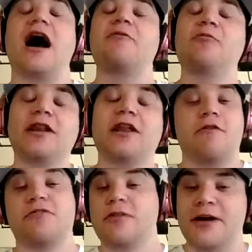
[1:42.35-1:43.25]
I really
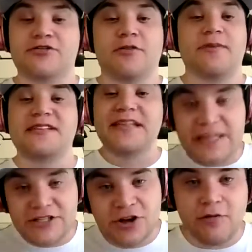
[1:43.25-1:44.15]
hope for the best for him because he
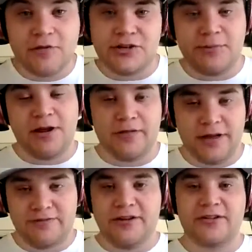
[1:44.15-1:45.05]
deserves to be on
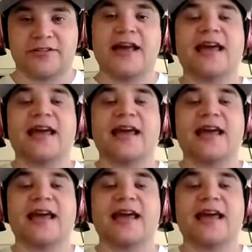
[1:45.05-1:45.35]
that field.